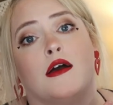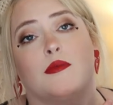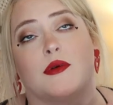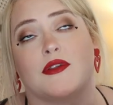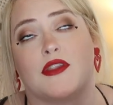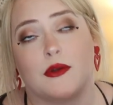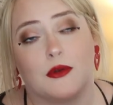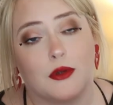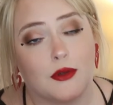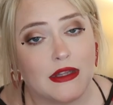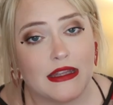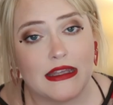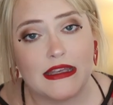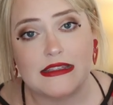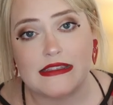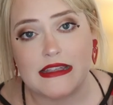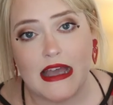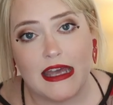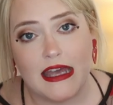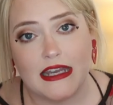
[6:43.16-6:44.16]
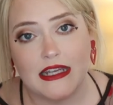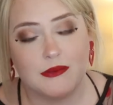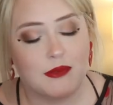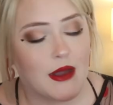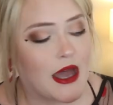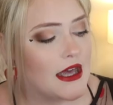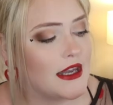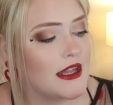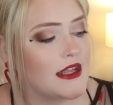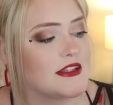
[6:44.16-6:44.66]
But they were really excited
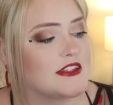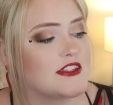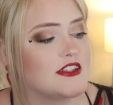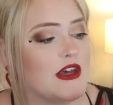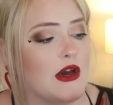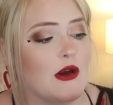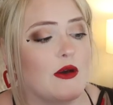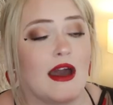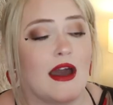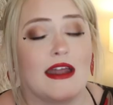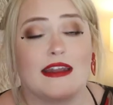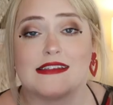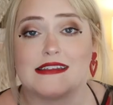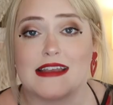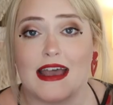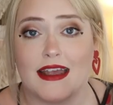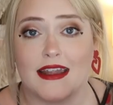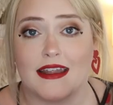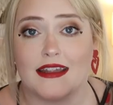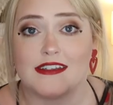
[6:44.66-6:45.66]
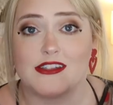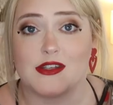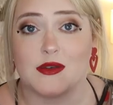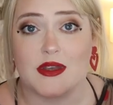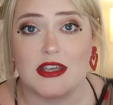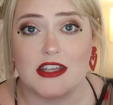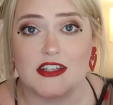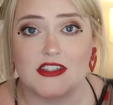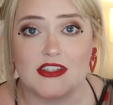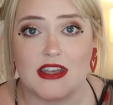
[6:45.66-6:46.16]
about it, so I decided to
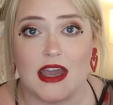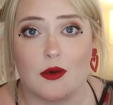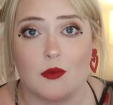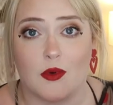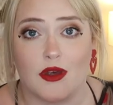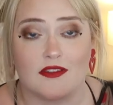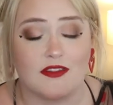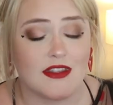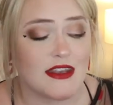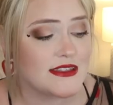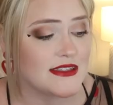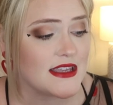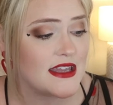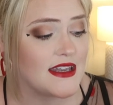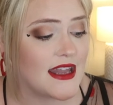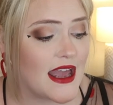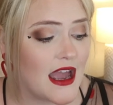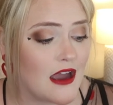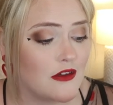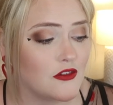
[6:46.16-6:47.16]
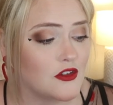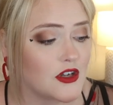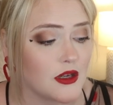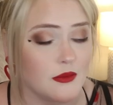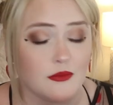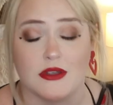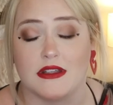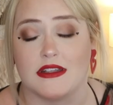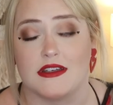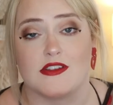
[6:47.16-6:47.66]
each get one of these, and now they're
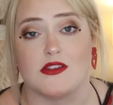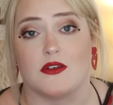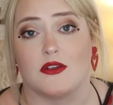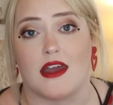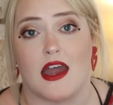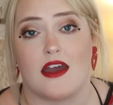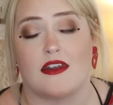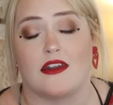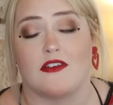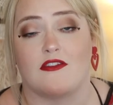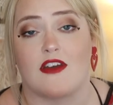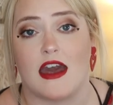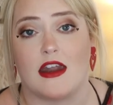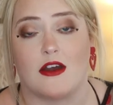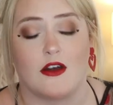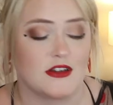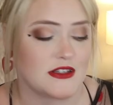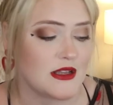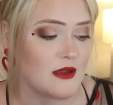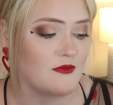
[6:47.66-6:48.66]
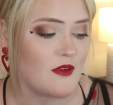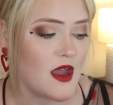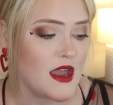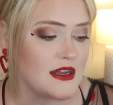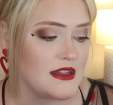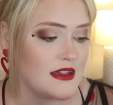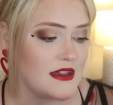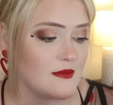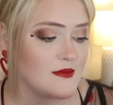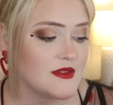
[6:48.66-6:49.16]
completely sold out, and I've had a hard time
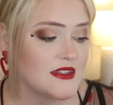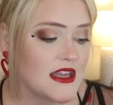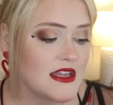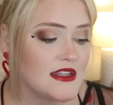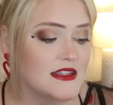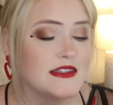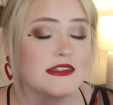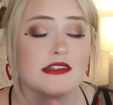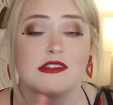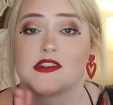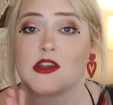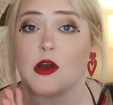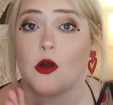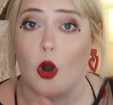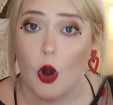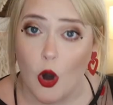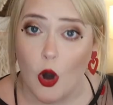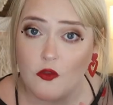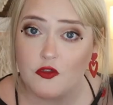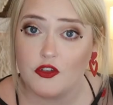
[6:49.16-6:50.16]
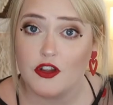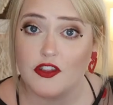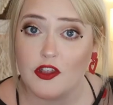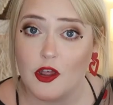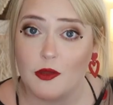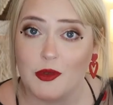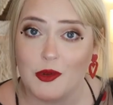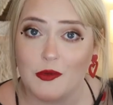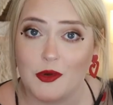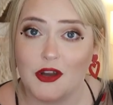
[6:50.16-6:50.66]
finding them since. So hopefully
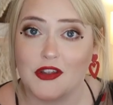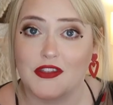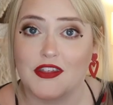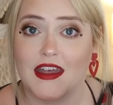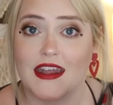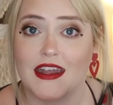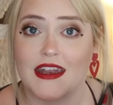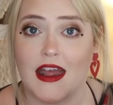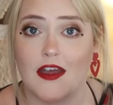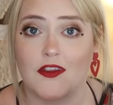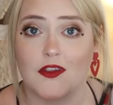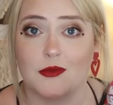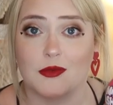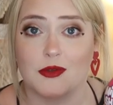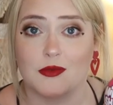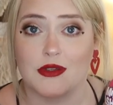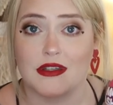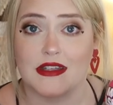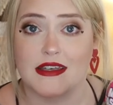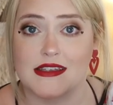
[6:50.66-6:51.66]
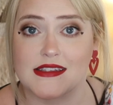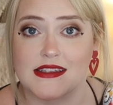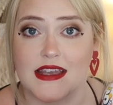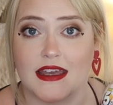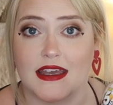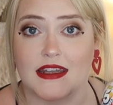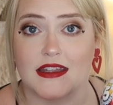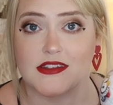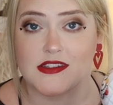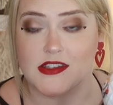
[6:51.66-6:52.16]
they'll be worth it, and they'll be really
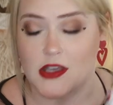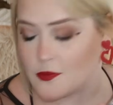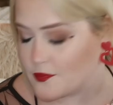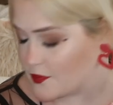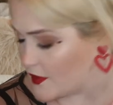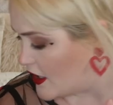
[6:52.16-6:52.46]
excited. So